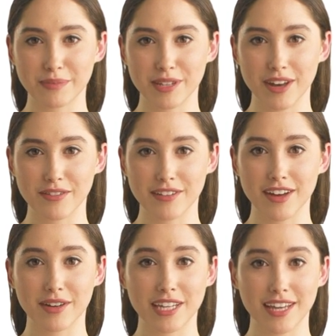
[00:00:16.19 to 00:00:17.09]
with over
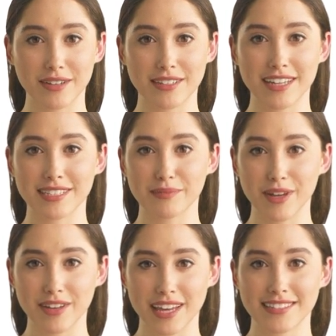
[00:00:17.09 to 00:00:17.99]
30 years of
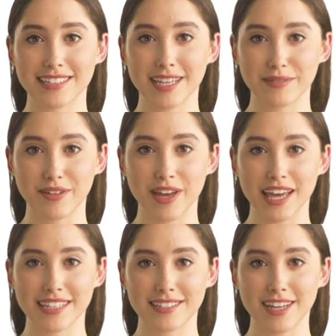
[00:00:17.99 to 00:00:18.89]
experience in
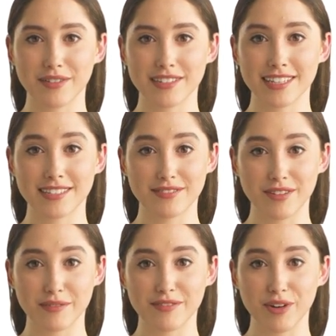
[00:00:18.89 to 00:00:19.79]
providing services
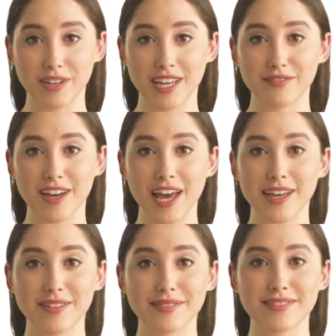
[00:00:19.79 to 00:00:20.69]
from forklift
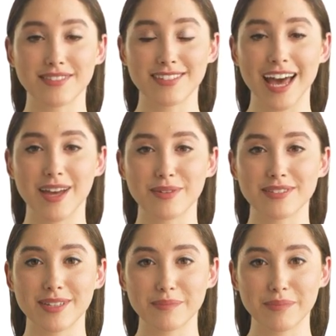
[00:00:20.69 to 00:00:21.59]
hire,
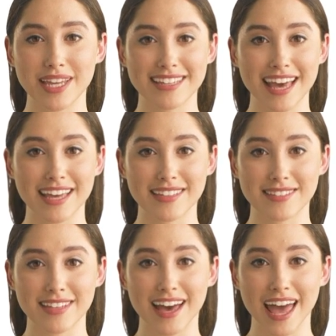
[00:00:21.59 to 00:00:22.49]
sales,
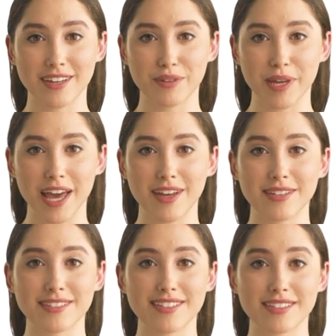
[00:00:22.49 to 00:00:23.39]
maintenance, and
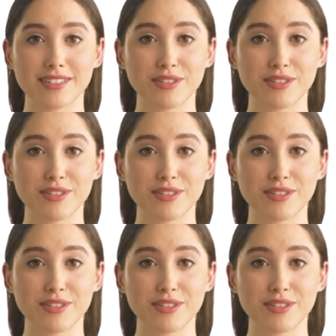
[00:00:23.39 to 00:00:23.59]
repairs,